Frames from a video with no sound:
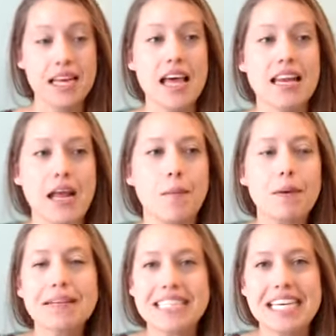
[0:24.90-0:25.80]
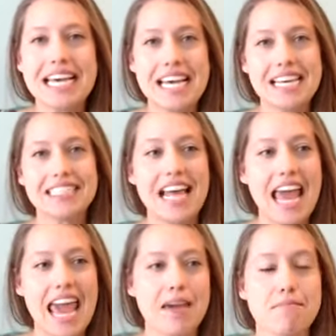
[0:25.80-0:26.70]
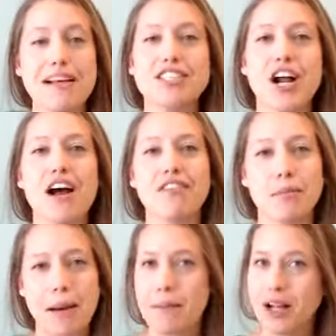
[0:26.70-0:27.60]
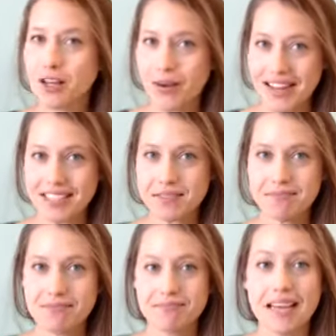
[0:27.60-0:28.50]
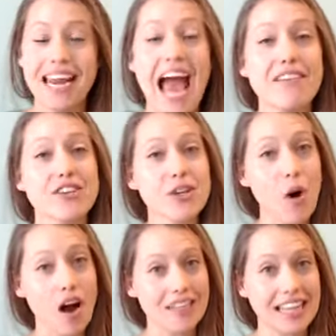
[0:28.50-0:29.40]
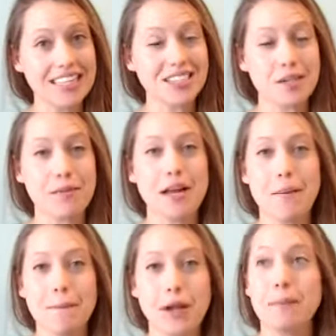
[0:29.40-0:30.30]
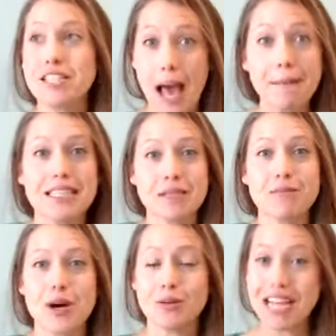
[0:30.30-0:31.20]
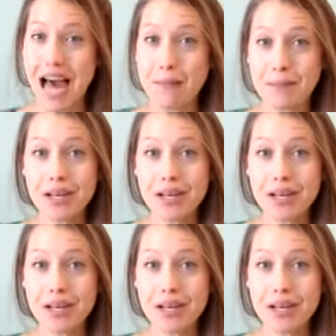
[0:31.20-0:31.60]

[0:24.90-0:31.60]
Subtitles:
Now, BBT is a measure of your metabolic rate. And after you ovulate, your metabolism goes up.